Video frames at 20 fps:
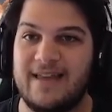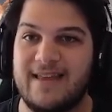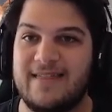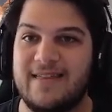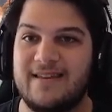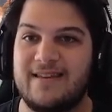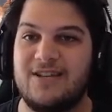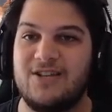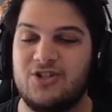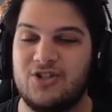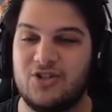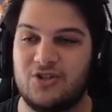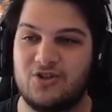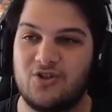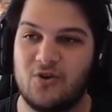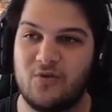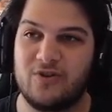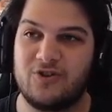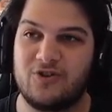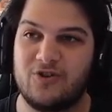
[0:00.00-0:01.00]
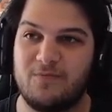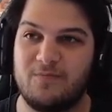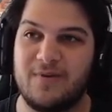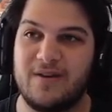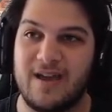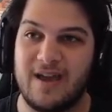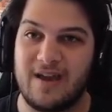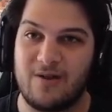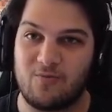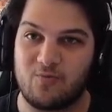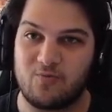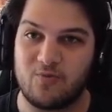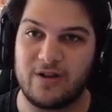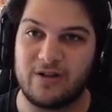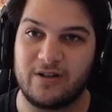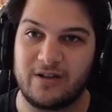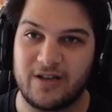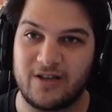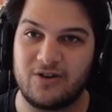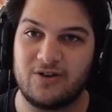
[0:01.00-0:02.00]
I think he's just going to be a
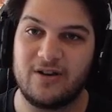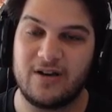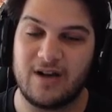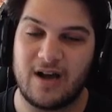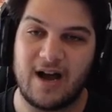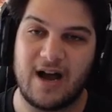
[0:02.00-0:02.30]
really good